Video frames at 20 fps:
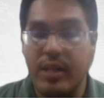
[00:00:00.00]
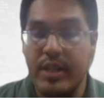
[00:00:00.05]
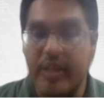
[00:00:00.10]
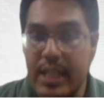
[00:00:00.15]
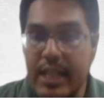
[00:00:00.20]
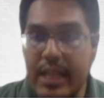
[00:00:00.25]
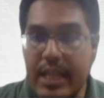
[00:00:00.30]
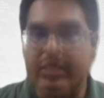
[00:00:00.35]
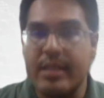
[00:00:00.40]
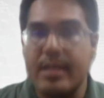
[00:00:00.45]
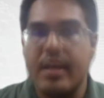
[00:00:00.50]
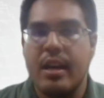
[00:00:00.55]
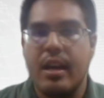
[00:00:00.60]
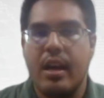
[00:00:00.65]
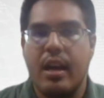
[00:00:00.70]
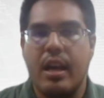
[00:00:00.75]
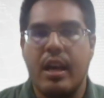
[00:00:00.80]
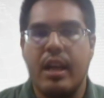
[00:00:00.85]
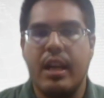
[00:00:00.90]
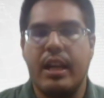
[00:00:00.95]
overseas,
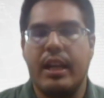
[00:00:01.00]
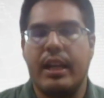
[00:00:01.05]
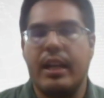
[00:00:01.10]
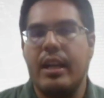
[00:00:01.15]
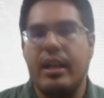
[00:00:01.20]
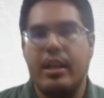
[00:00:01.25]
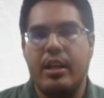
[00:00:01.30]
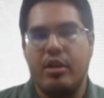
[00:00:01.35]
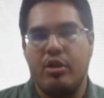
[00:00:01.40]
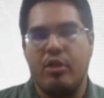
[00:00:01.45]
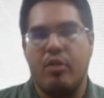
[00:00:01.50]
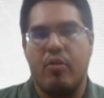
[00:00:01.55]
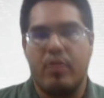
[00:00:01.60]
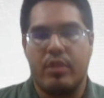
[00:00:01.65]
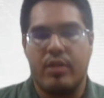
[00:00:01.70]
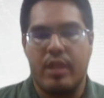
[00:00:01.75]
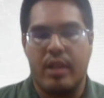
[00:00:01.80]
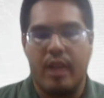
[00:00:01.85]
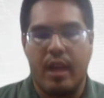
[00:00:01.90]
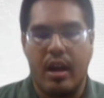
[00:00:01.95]
it, it clearly
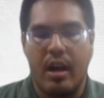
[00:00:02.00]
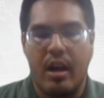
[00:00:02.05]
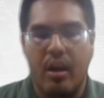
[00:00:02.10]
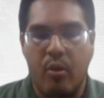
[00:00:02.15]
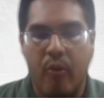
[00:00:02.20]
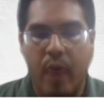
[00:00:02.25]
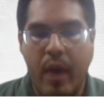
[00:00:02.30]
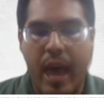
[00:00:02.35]
shows uh,